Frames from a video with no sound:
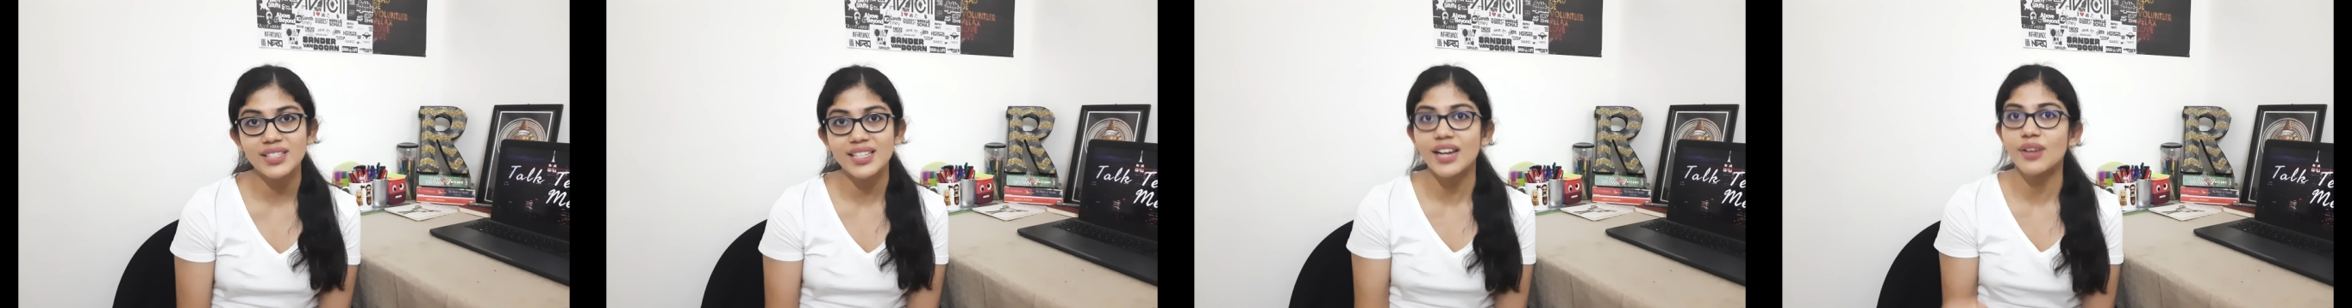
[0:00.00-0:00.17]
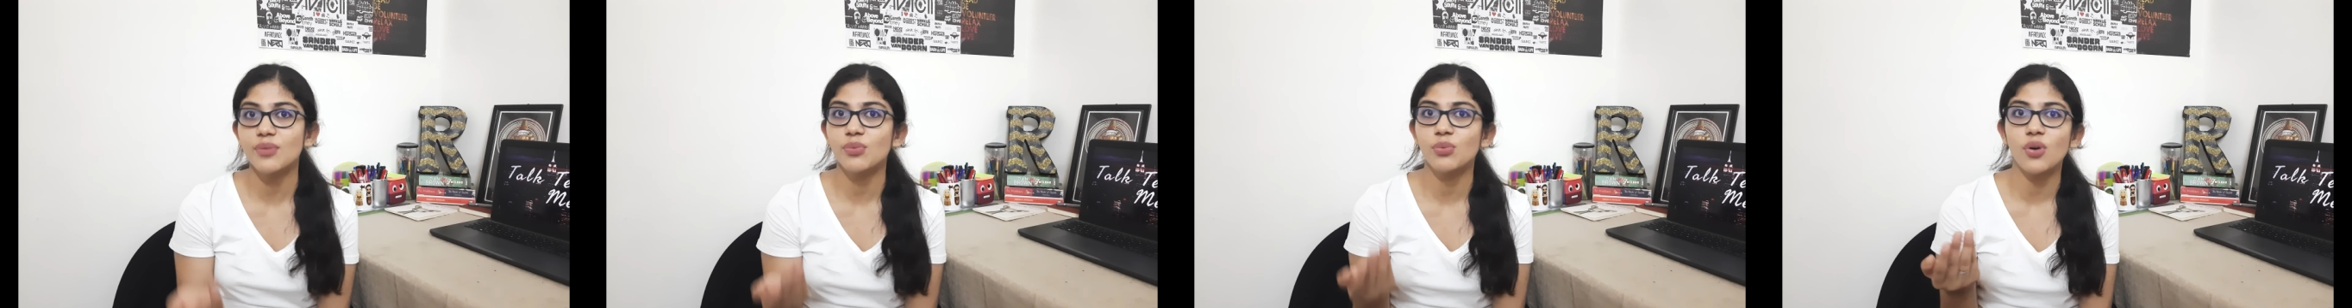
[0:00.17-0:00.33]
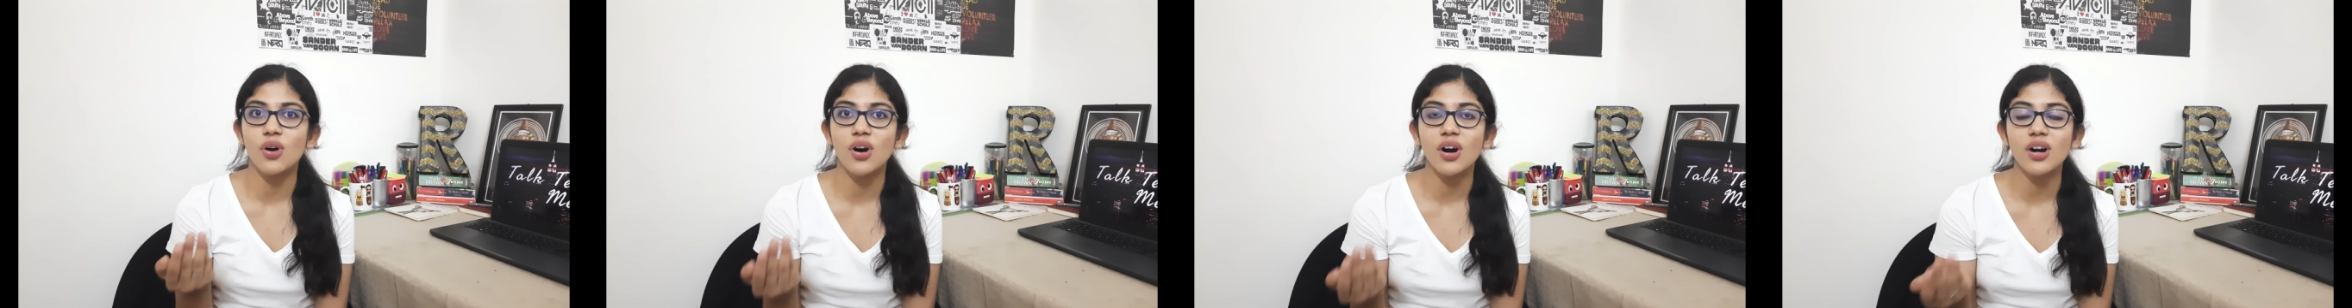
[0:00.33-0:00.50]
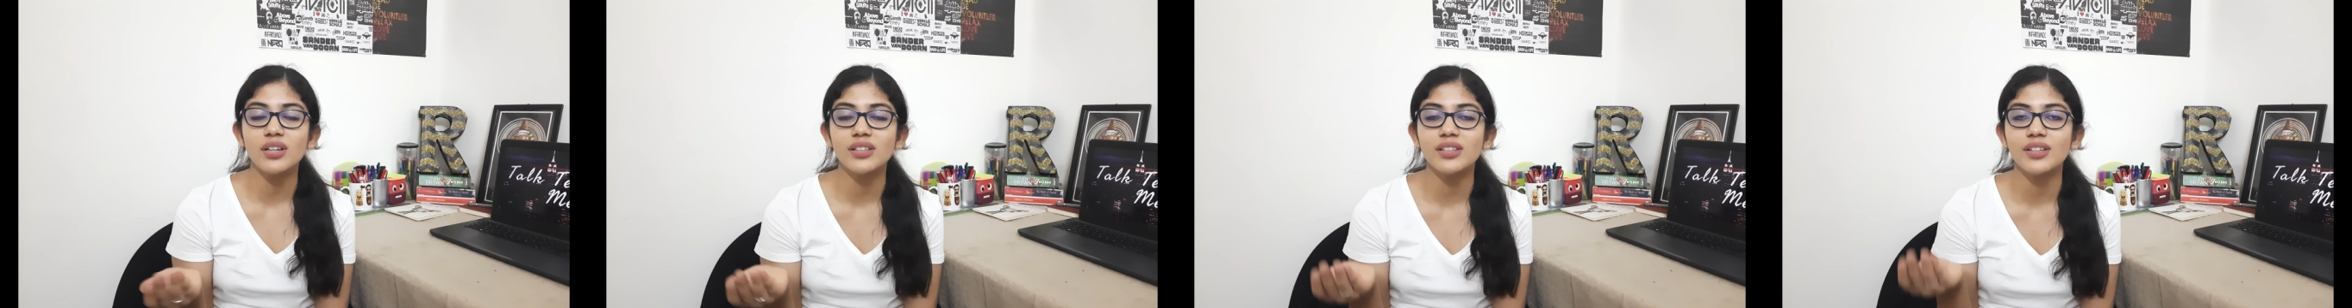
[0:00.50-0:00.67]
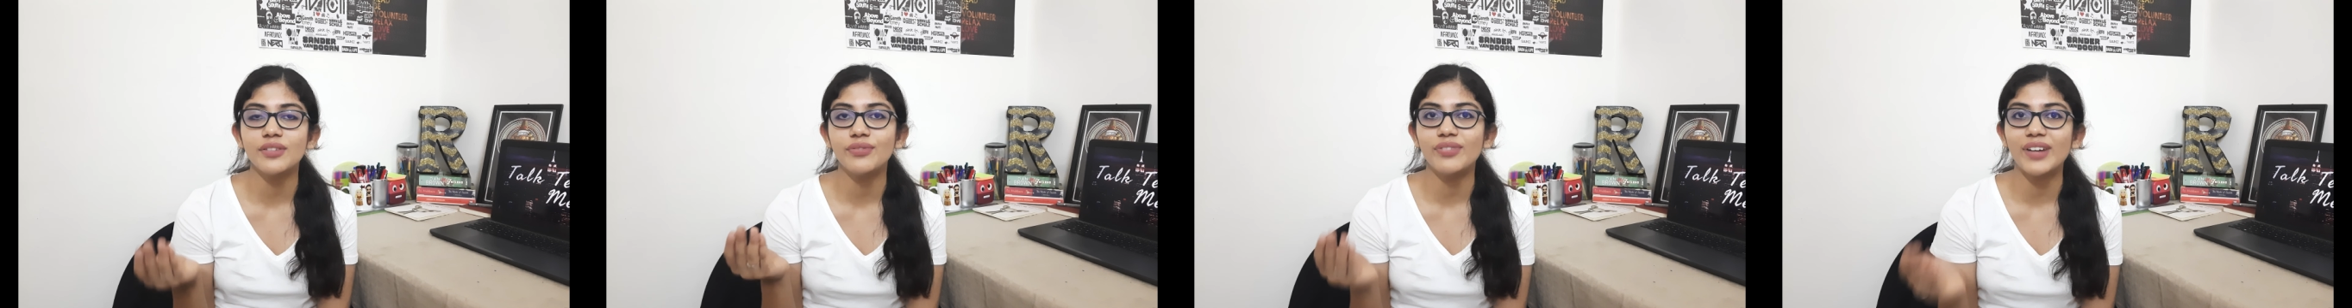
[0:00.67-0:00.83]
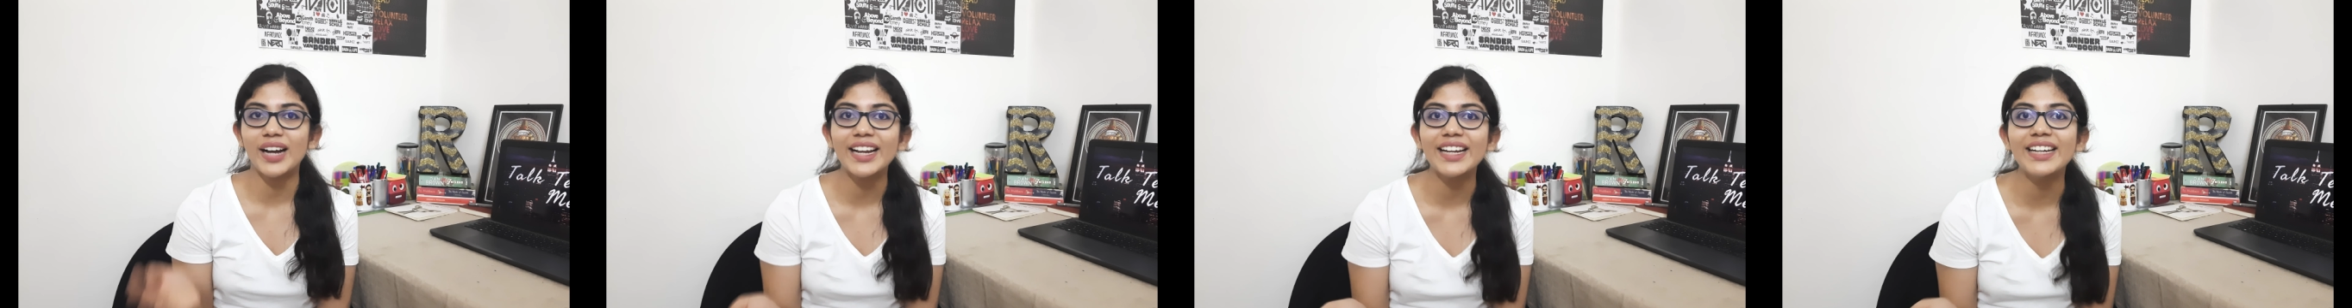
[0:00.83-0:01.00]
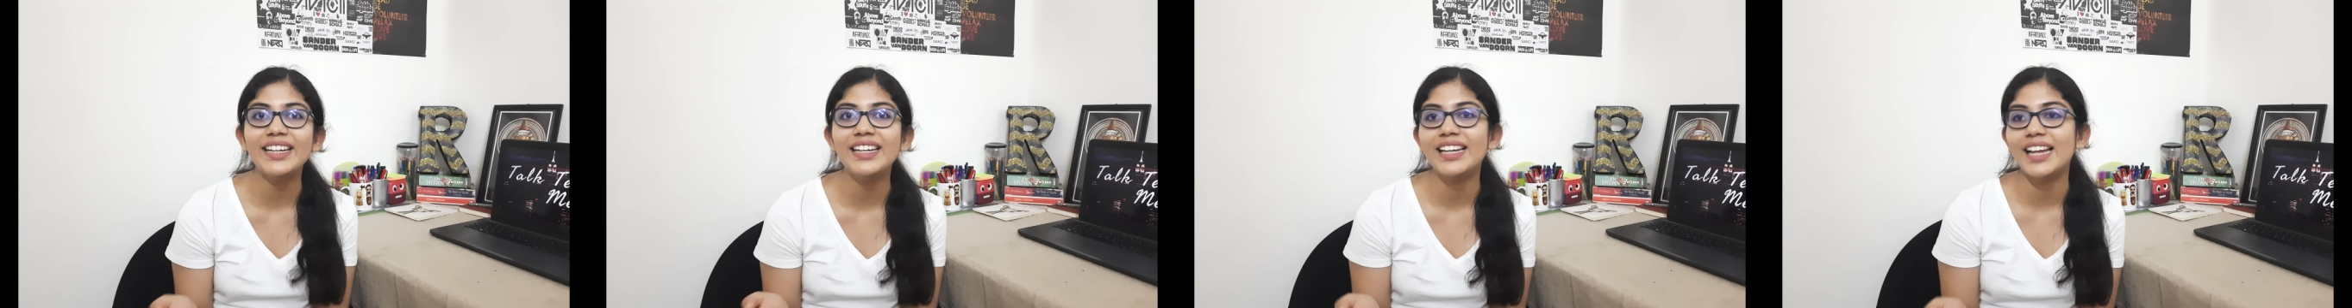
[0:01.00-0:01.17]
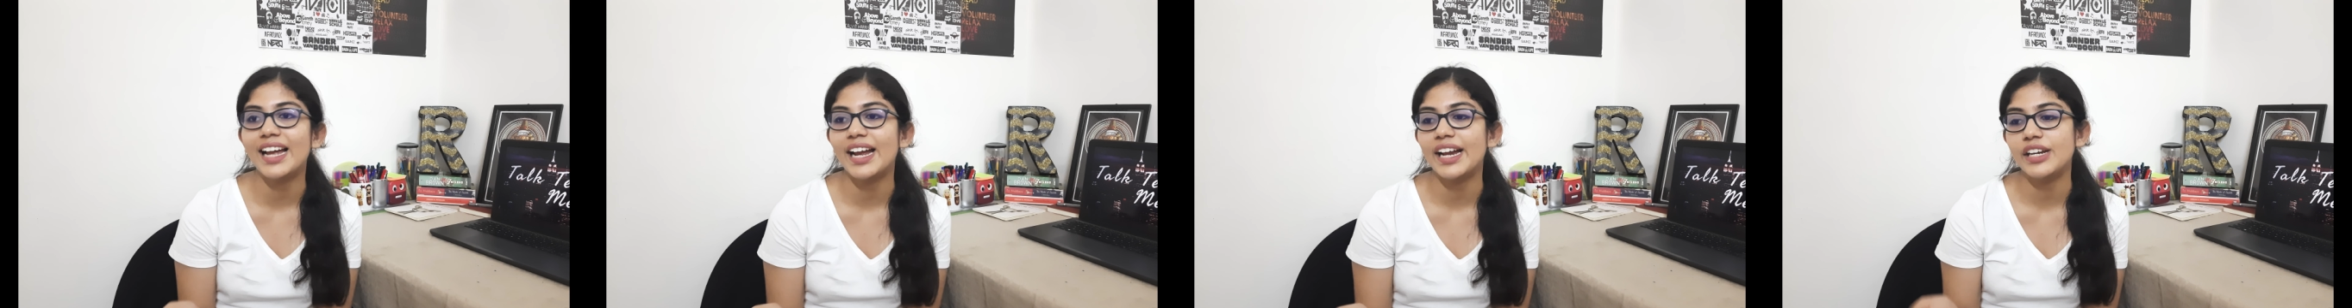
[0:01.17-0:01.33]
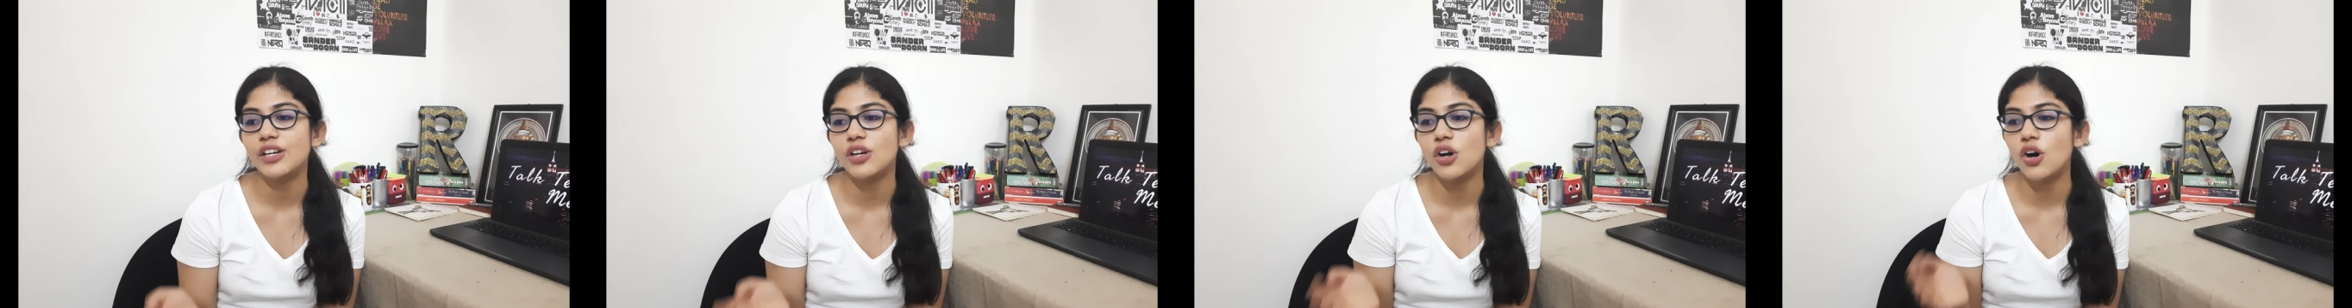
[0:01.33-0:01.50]
that walk the fine
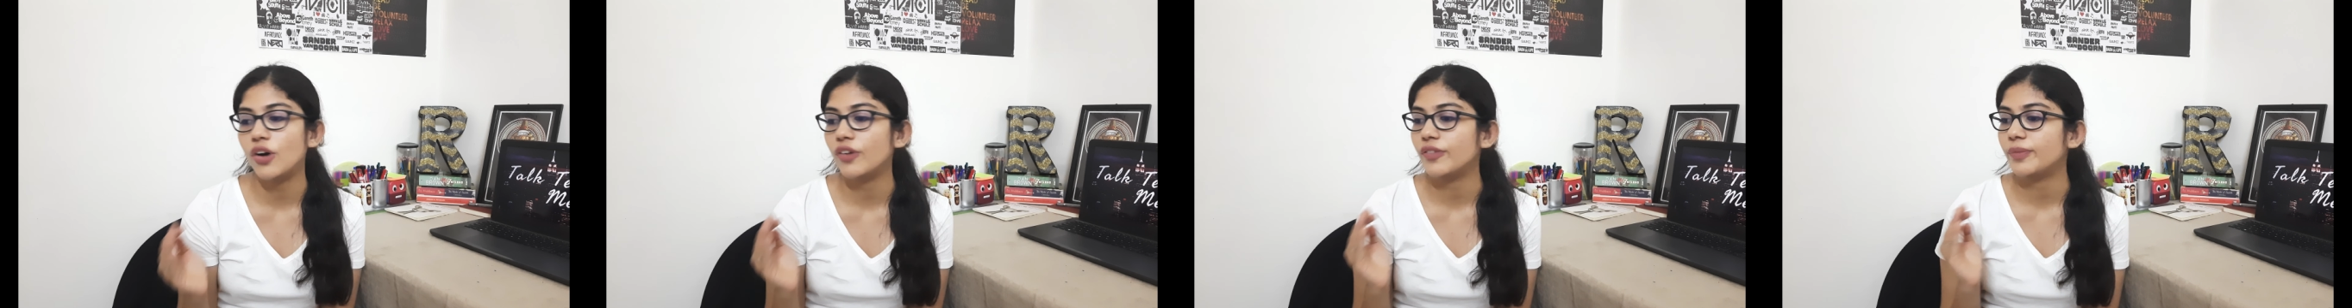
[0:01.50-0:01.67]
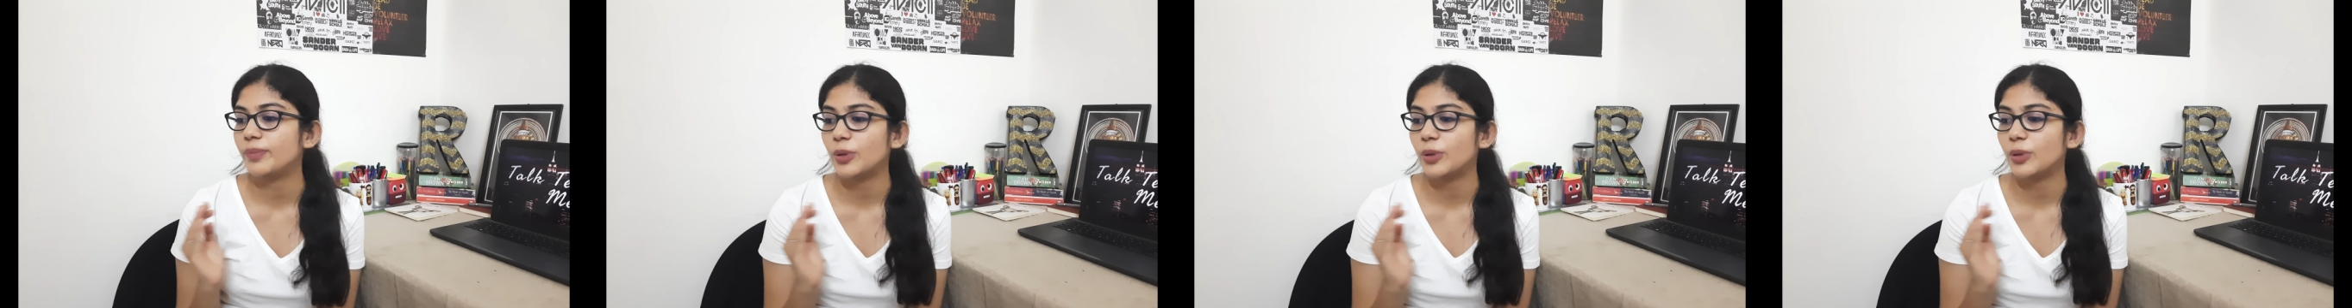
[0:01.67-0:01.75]
line of